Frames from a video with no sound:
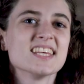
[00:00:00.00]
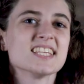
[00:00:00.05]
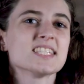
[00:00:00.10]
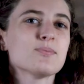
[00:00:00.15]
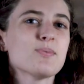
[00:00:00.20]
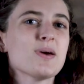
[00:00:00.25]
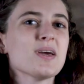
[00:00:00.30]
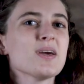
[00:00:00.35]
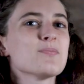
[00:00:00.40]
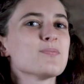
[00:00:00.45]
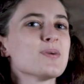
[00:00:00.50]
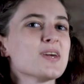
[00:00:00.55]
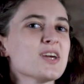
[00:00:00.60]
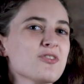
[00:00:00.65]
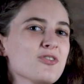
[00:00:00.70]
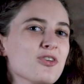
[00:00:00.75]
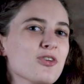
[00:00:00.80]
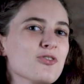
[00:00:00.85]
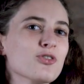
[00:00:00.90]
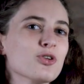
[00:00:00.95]
This may
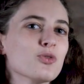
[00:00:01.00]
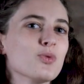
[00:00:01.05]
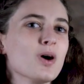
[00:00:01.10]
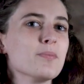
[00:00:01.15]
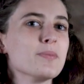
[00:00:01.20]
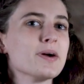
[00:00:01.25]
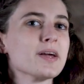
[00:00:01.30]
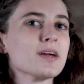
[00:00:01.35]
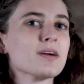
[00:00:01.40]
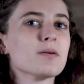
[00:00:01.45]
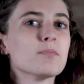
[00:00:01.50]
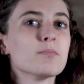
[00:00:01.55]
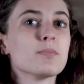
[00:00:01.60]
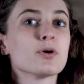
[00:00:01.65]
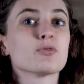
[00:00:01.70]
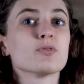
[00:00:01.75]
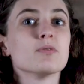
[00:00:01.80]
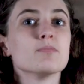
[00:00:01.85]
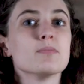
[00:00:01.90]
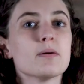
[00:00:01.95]
appear overwhelming,
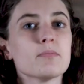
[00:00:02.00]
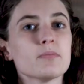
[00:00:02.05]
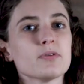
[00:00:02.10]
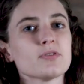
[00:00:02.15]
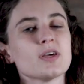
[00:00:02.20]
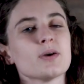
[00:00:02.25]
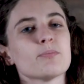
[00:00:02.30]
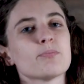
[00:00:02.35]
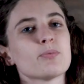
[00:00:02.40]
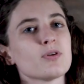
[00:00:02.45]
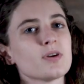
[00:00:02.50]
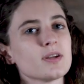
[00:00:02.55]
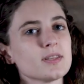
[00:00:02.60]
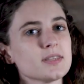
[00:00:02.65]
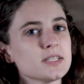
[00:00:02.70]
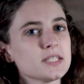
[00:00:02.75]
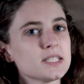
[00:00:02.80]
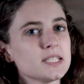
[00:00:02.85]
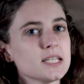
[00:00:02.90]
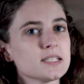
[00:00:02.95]
but remember that
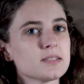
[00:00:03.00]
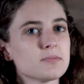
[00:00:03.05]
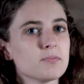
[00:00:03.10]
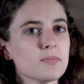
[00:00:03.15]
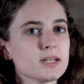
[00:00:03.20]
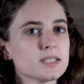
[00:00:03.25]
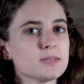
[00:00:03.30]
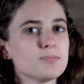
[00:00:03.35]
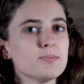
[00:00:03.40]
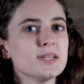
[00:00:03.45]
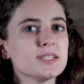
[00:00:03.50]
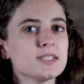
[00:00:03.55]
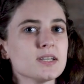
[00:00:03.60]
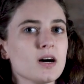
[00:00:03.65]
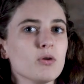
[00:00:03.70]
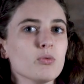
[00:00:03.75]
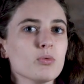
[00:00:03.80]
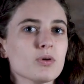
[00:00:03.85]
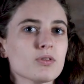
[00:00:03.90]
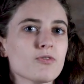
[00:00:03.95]
parentheses must be
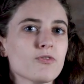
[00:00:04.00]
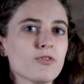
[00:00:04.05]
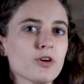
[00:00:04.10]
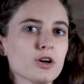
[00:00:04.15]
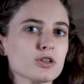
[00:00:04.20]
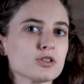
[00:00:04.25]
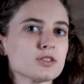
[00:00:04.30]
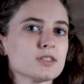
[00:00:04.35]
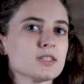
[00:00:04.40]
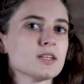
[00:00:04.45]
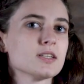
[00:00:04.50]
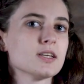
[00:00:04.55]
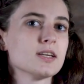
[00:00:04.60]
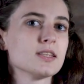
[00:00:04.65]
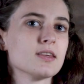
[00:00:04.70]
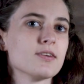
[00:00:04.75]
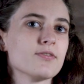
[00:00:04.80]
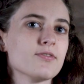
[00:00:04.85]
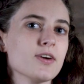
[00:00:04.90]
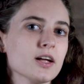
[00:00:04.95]
dealt with first
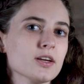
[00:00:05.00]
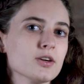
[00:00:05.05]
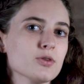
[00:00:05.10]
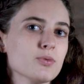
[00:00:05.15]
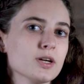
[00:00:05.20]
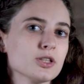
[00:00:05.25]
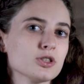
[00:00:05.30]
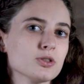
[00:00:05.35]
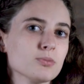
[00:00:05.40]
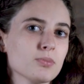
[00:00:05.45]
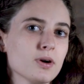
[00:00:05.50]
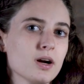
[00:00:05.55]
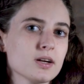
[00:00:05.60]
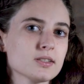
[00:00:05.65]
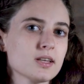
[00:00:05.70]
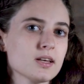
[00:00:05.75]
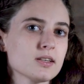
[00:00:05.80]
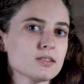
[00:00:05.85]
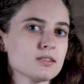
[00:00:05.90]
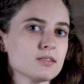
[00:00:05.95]
in the evaluation
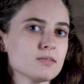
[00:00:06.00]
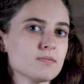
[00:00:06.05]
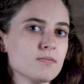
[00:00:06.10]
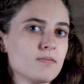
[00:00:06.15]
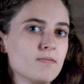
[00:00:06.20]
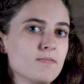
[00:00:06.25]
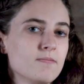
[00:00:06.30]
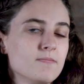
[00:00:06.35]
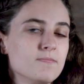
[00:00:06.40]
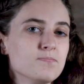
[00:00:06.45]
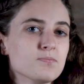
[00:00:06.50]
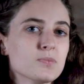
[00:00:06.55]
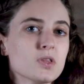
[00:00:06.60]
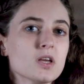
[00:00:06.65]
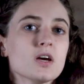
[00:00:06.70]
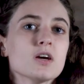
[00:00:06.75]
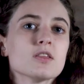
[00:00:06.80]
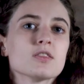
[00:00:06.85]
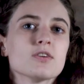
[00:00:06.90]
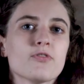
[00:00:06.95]
process.
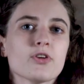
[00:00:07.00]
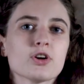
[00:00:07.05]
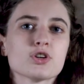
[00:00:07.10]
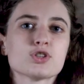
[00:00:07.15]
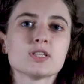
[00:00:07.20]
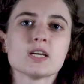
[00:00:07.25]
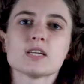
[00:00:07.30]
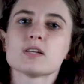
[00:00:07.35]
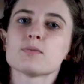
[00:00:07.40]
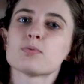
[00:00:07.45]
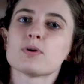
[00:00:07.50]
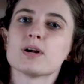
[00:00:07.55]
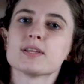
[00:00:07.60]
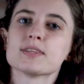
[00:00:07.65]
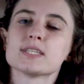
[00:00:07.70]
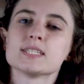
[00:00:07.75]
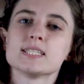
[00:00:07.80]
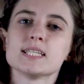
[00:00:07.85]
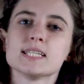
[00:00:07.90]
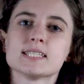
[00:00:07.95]
The first set of
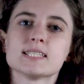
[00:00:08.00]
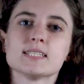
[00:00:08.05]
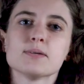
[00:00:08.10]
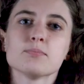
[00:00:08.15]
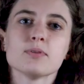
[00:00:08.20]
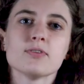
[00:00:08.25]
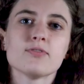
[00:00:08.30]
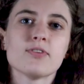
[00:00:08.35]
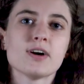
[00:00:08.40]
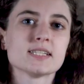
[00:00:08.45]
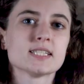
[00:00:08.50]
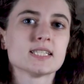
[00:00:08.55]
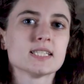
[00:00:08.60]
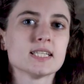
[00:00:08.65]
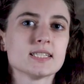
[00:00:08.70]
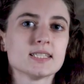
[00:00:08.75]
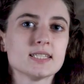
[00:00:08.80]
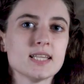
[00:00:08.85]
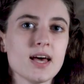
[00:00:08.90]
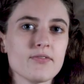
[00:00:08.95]
parentheses simplifies
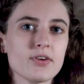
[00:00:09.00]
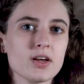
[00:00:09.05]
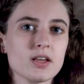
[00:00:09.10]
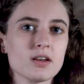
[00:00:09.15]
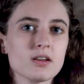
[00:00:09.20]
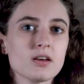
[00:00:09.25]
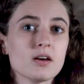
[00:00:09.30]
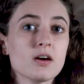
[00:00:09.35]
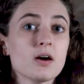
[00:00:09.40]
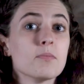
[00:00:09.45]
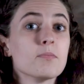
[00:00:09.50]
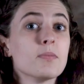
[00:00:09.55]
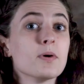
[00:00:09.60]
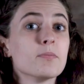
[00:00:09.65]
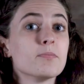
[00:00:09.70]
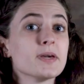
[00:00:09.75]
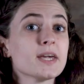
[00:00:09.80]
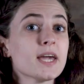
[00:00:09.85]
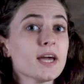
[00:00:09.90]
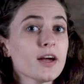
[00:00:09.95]
to 7,
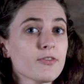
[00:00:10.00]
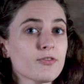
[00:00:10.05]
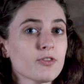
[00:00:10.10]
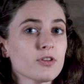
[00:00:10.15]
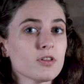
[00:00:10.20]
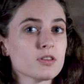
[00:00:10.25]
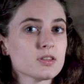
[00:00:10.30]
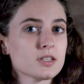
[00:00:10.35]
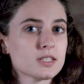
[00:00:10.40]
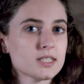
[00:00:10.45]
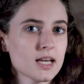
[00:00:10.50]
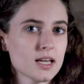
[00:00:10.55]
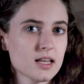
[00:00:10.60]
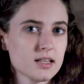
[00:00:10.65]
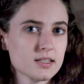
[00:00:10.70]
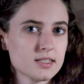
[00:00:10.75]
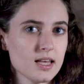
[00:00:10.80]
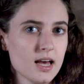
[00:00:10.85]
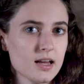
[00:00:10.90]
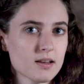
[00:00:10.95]
but be careful on the
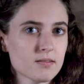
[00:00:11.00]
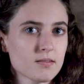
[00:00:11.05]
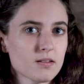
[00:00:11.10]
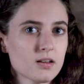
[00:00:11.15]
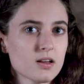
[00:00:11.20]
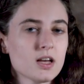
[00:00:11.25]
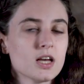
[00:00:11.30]
second set.